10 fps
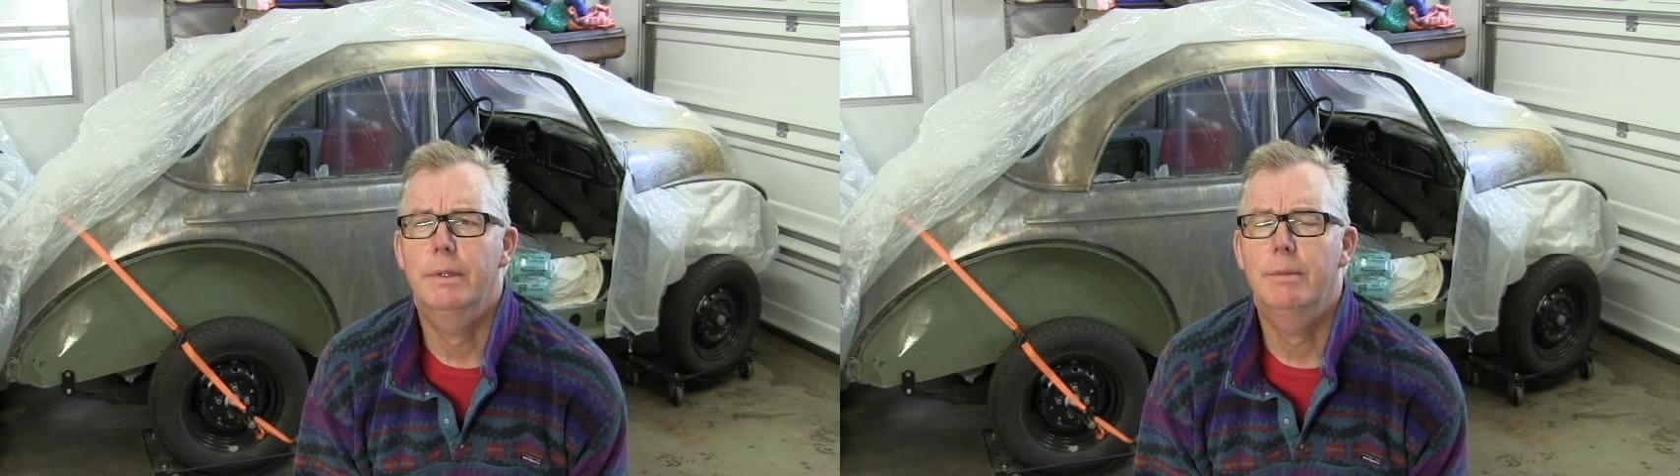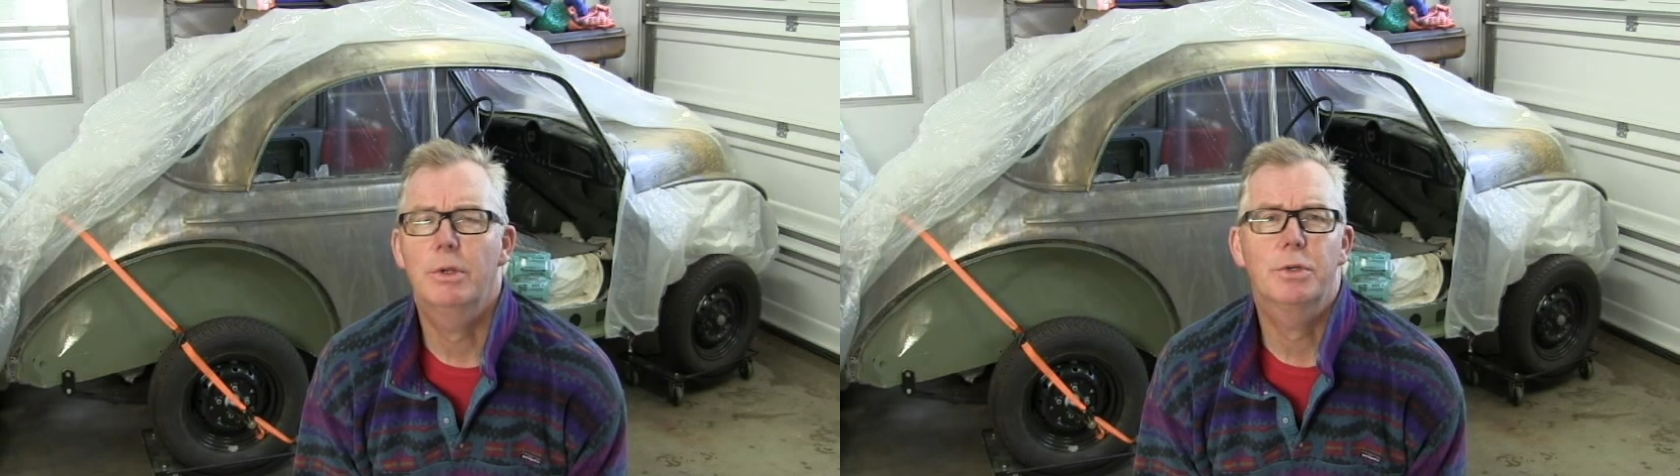
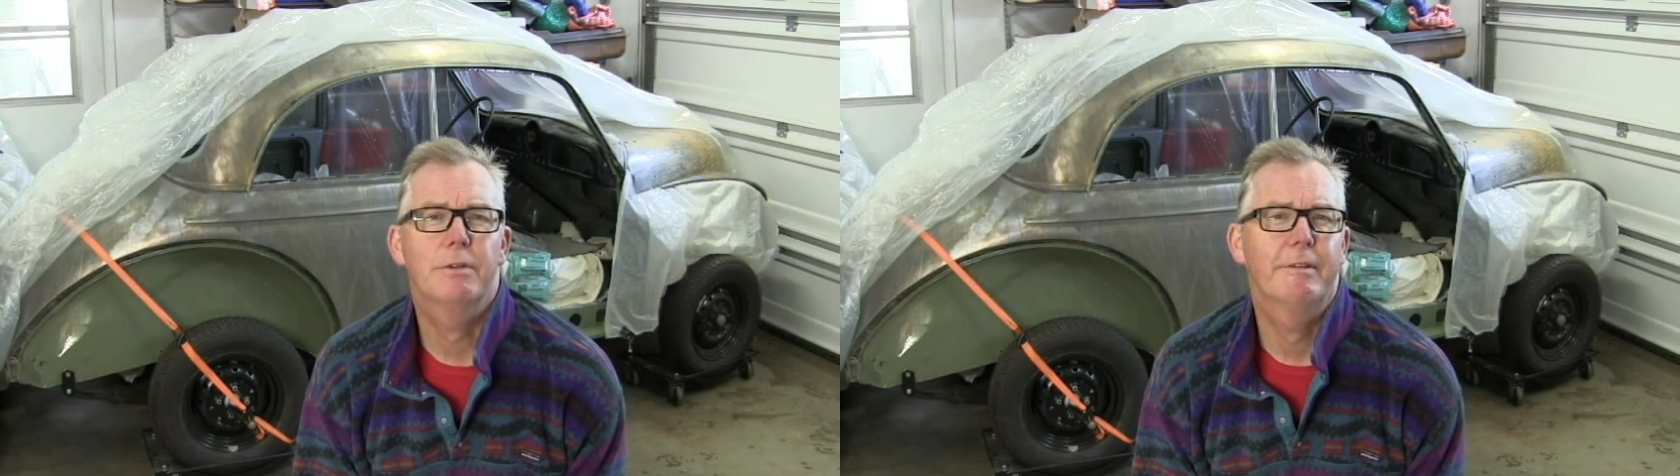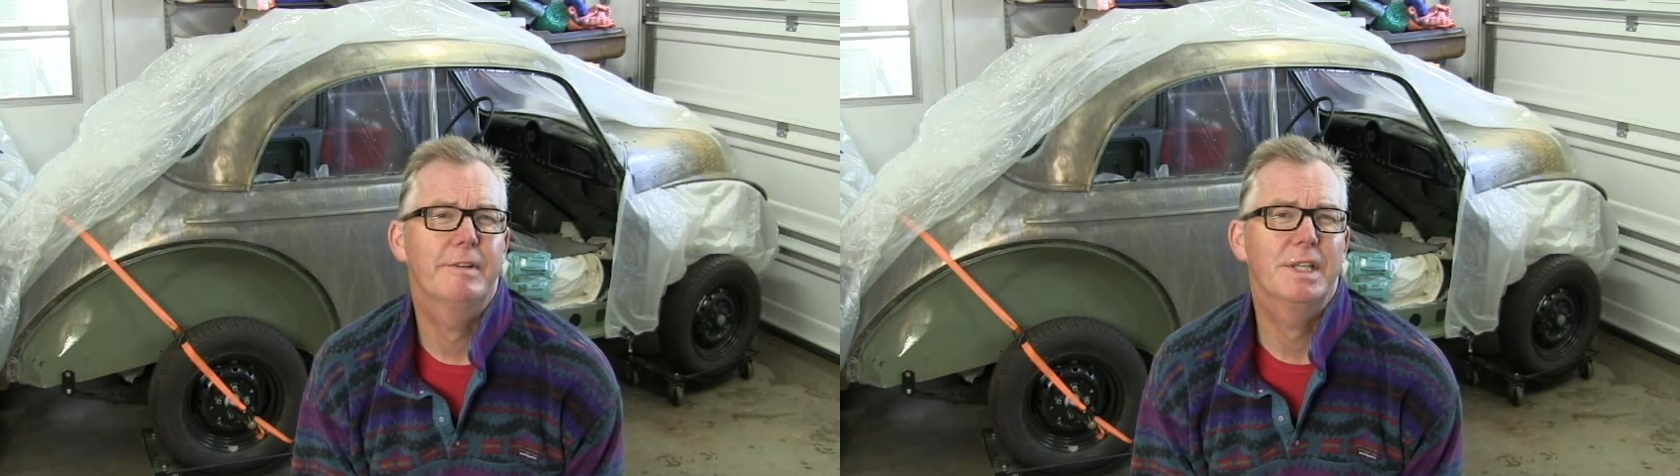I'm not
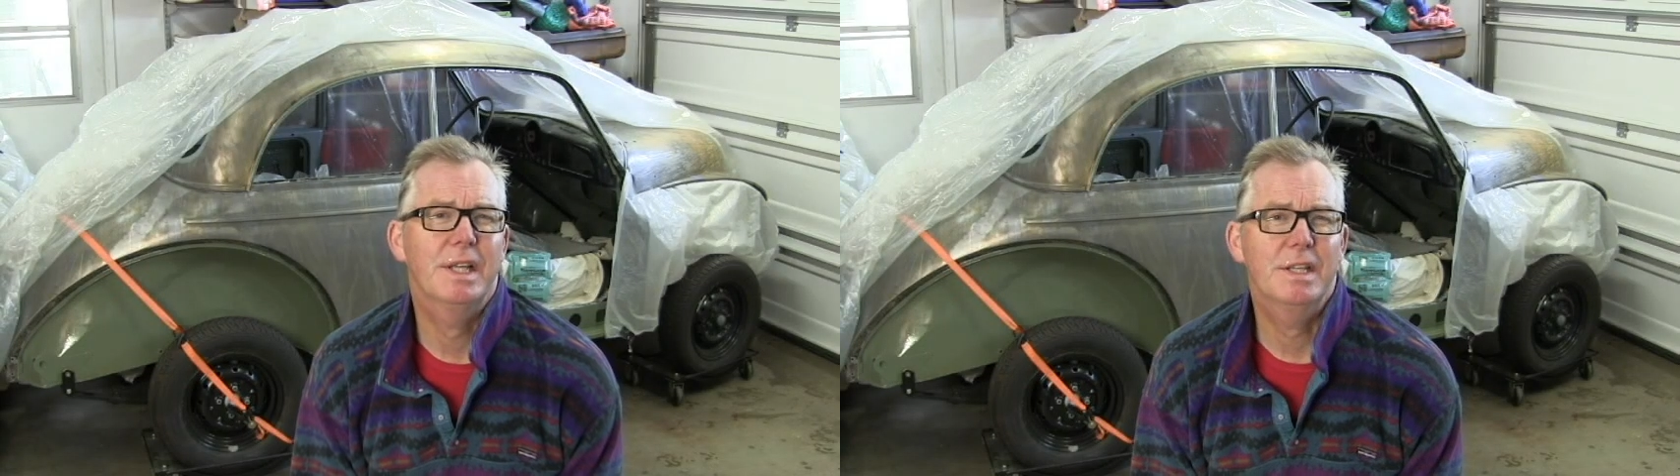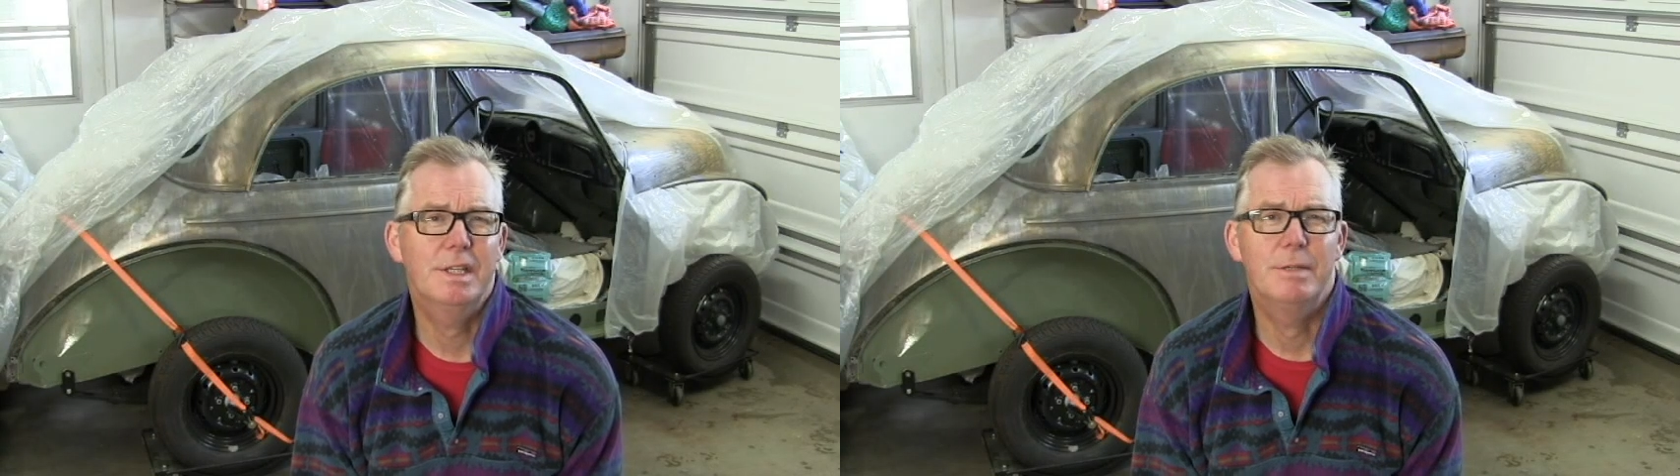sure if I've
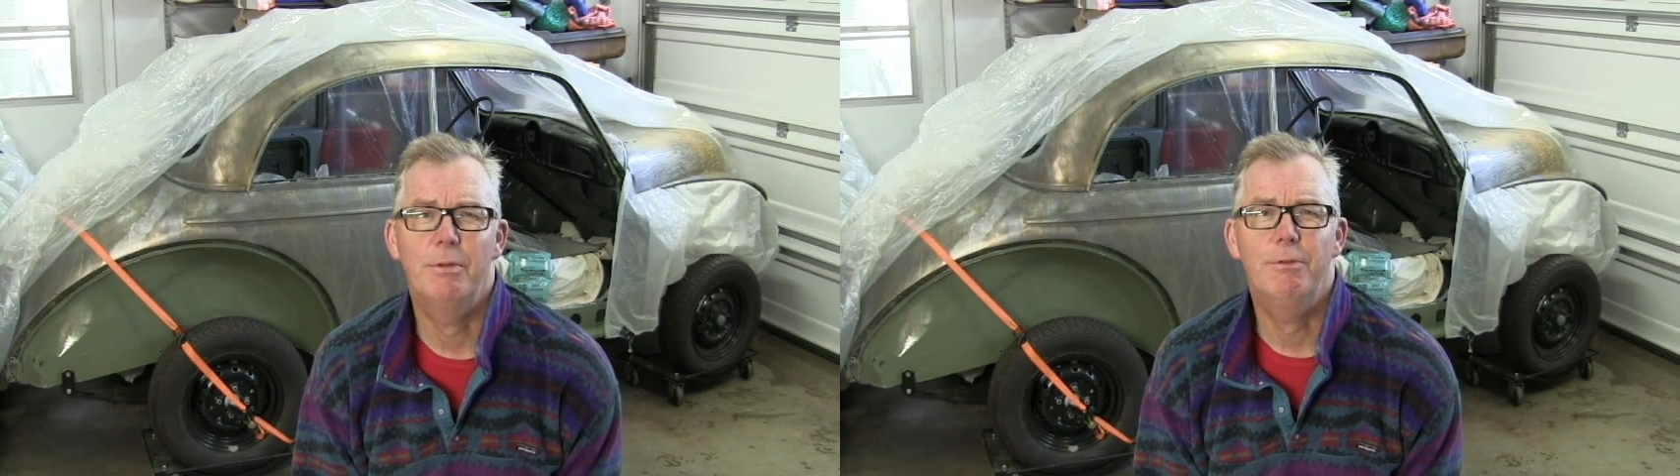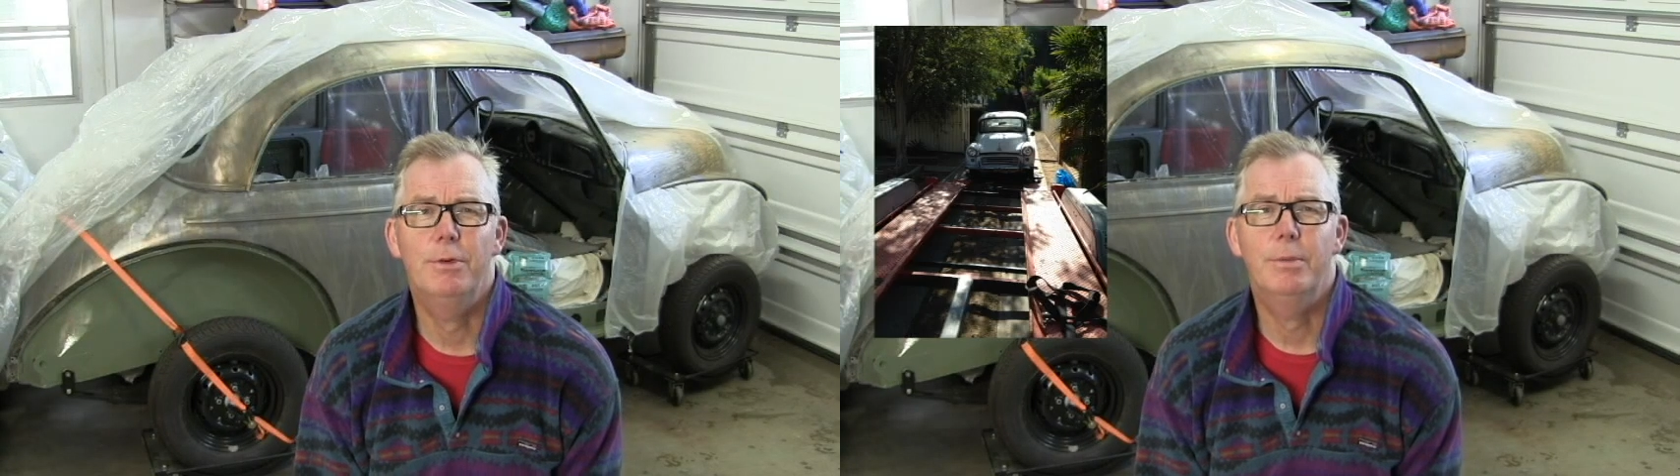discussed this
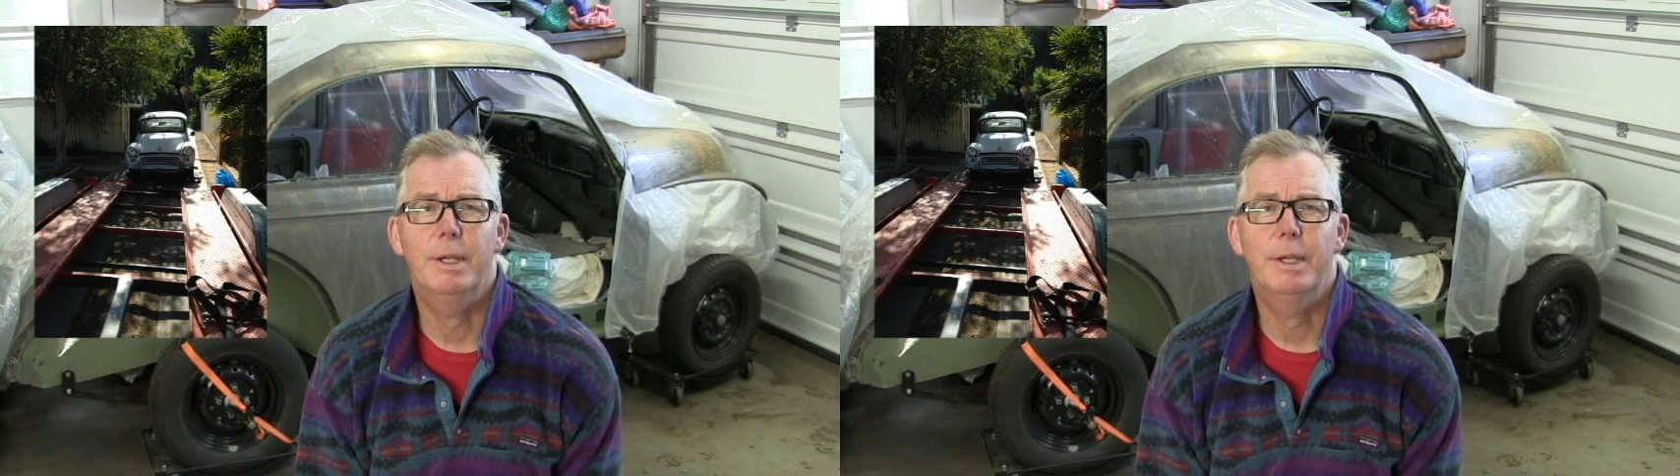before,